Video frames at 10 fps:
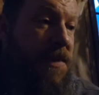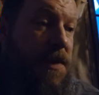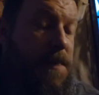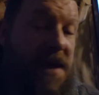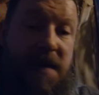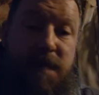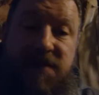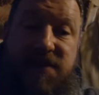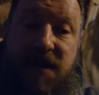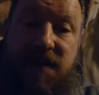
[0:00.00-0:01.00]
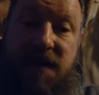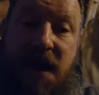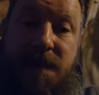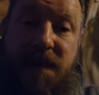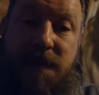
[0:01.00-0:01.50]
ban a bunch of that
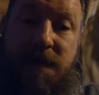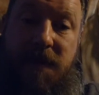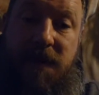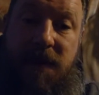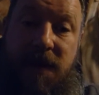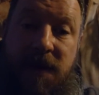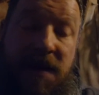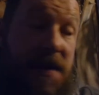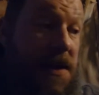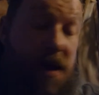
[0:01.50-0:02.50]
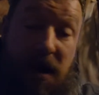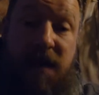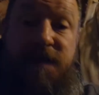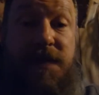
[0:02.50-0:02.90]
crap that they're putting in it. our food,